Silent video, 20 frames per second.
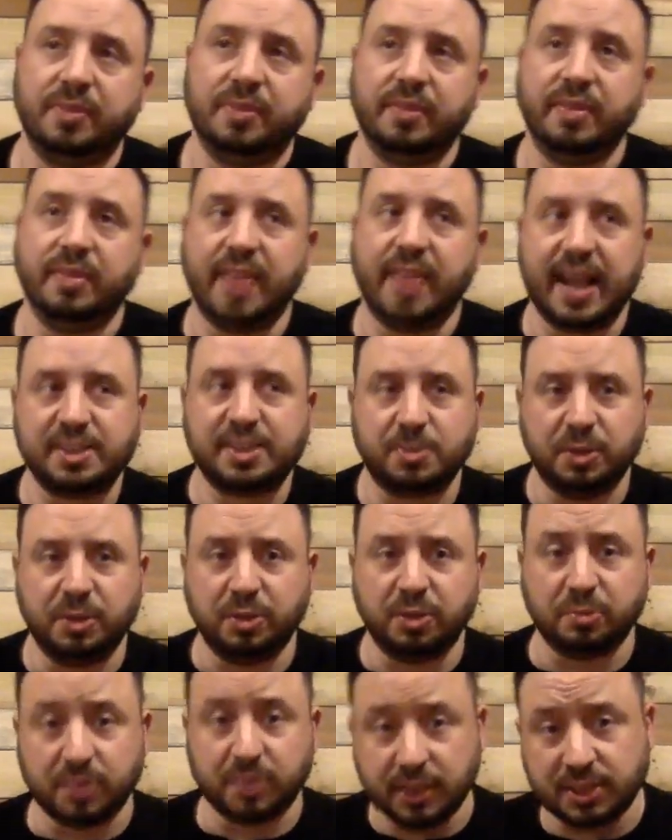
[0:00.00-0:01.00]
That's when
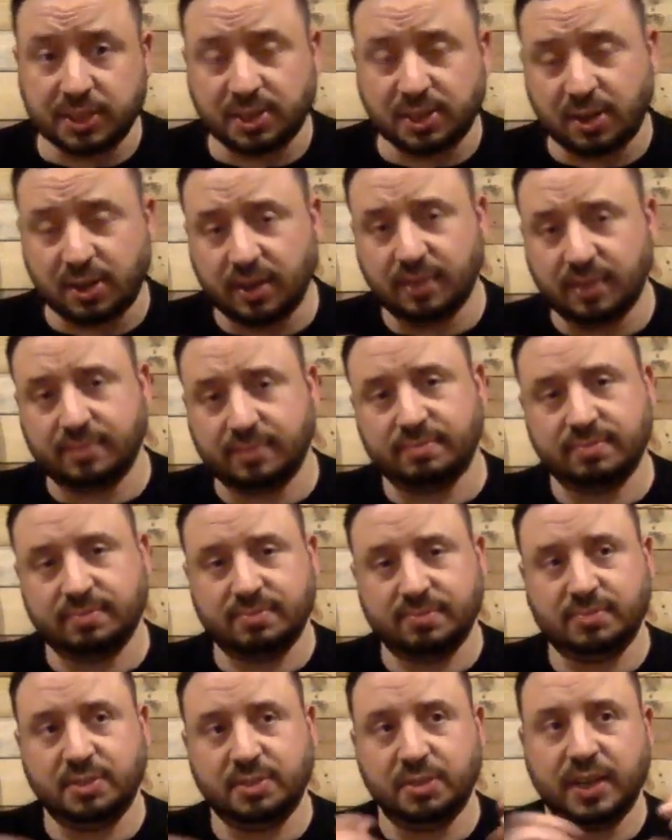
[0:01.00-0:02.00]
you really start,
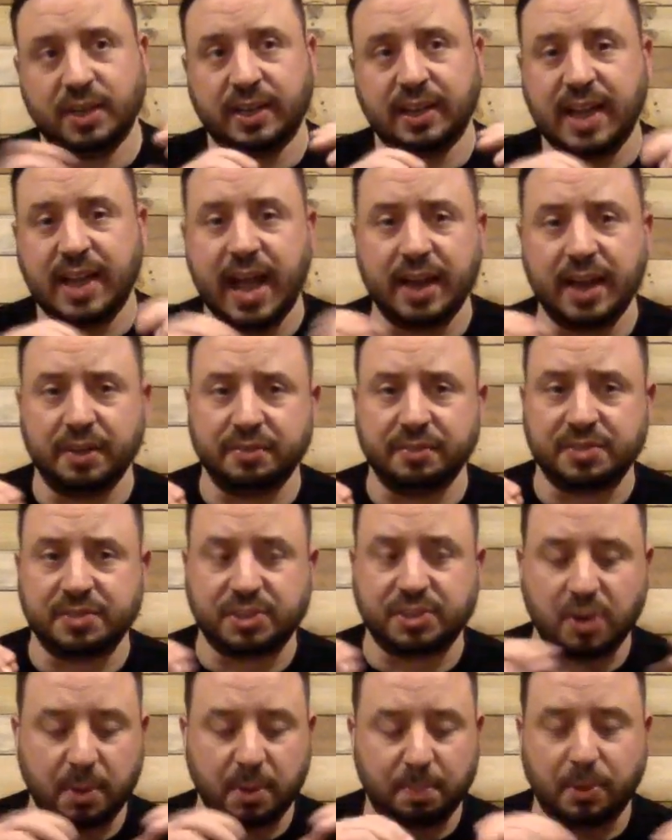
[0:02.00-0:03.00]
you could kind of
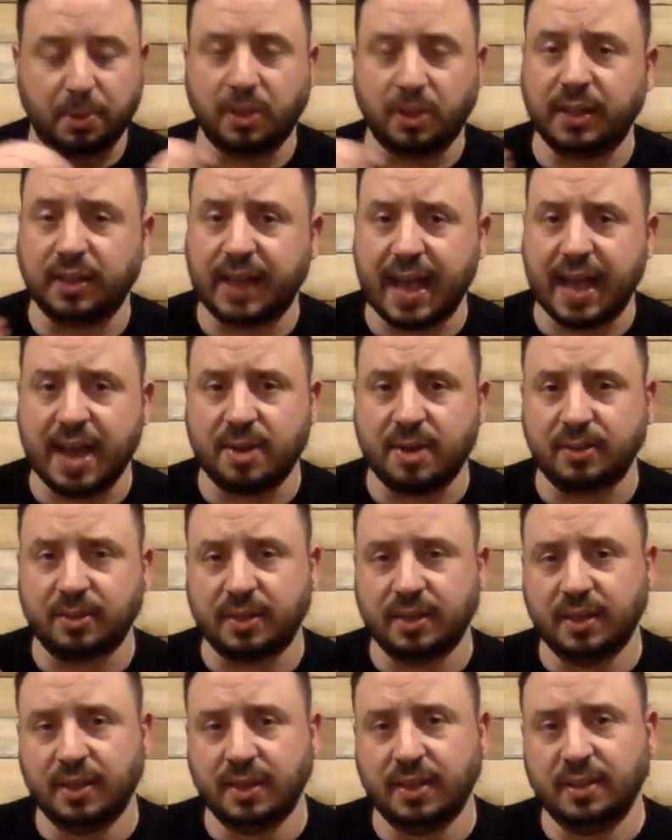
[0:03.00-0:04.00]
start pulling
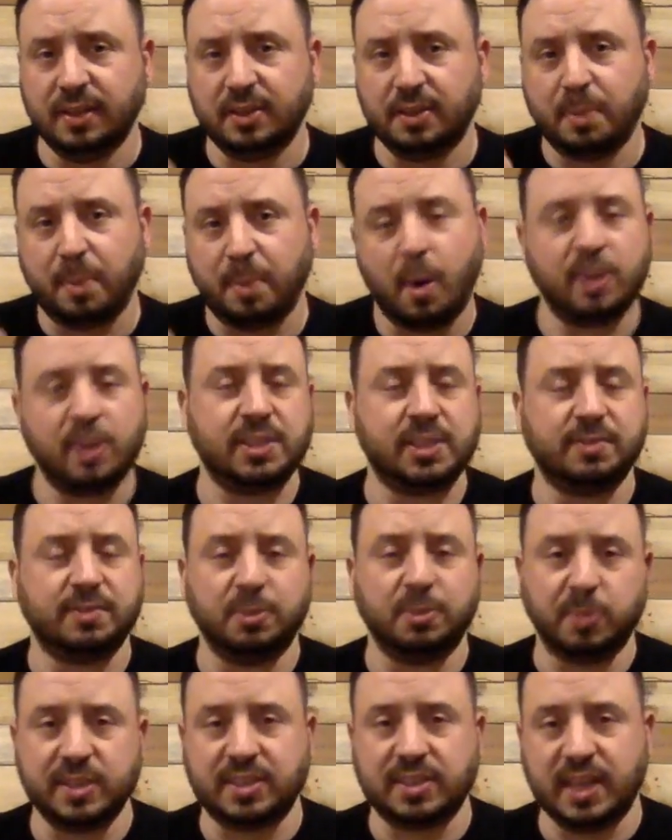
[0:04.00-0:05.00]
out the parts of a
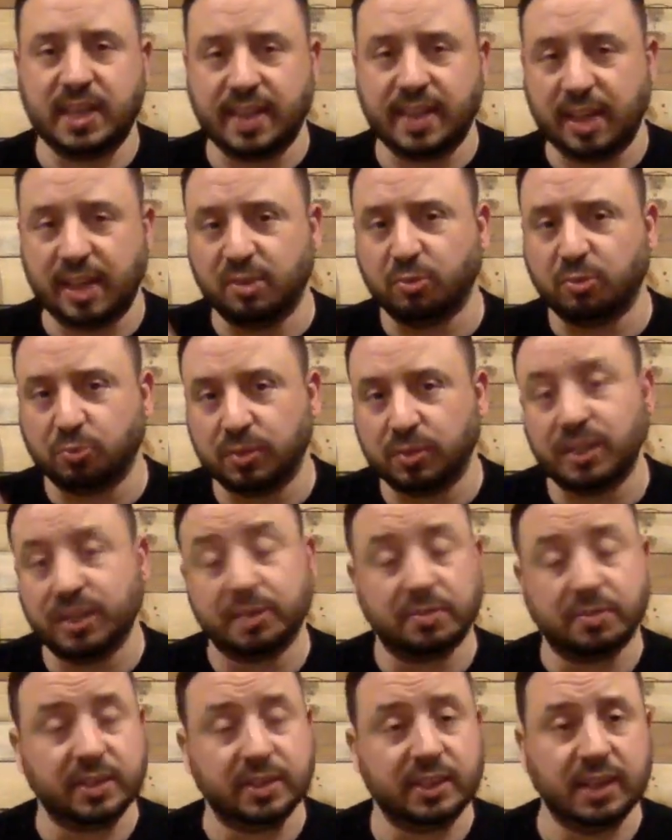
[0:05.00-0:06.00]
whiskey that you
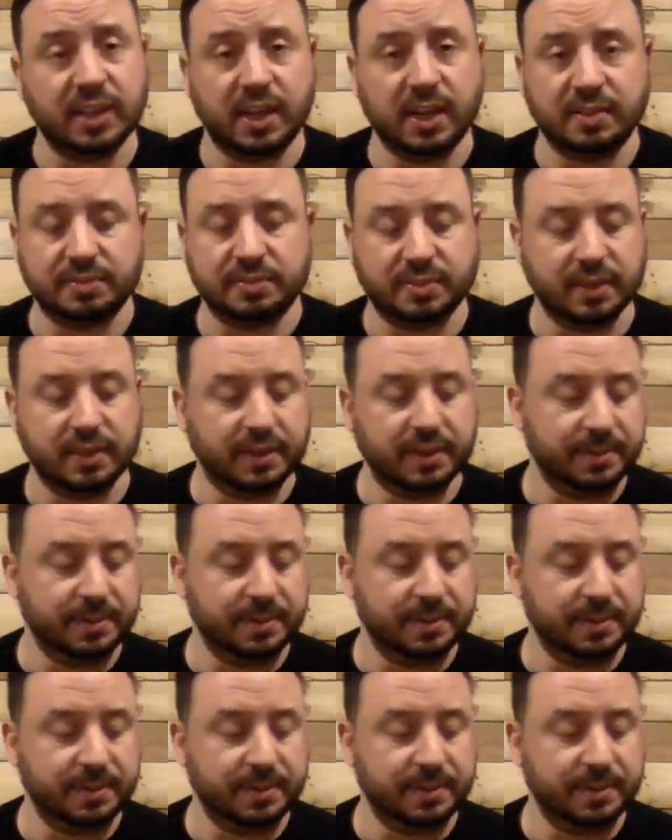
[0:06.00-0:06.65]
really, really love.